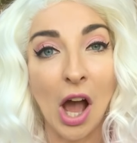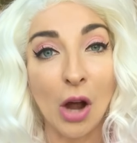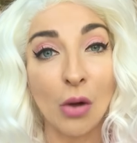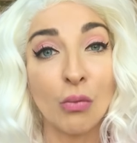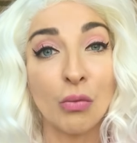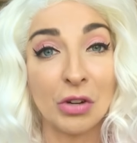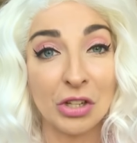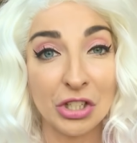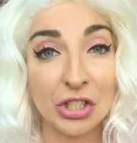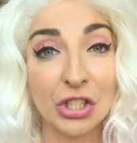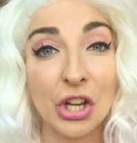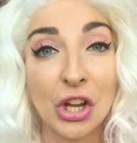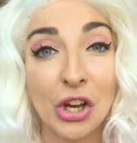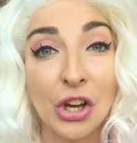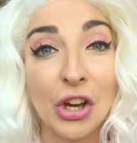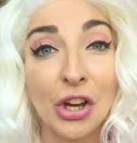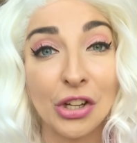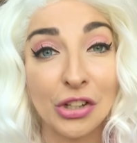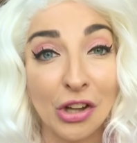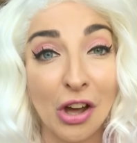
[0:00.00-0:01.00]
a
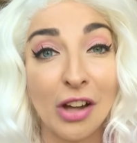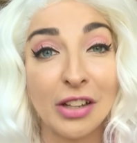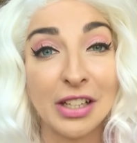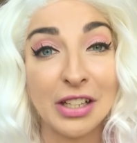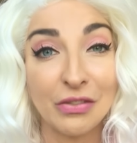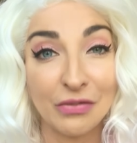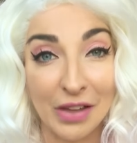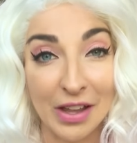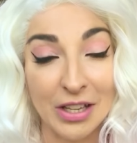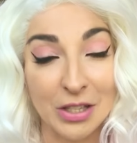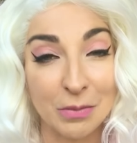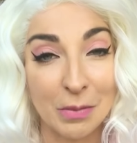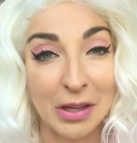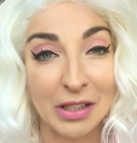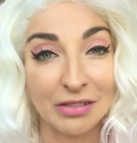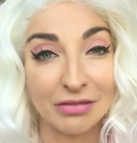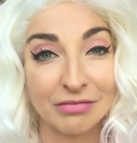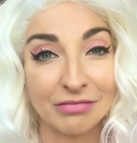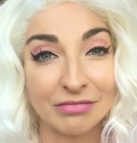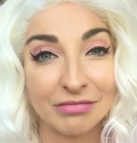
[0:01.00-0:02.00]
return on investment.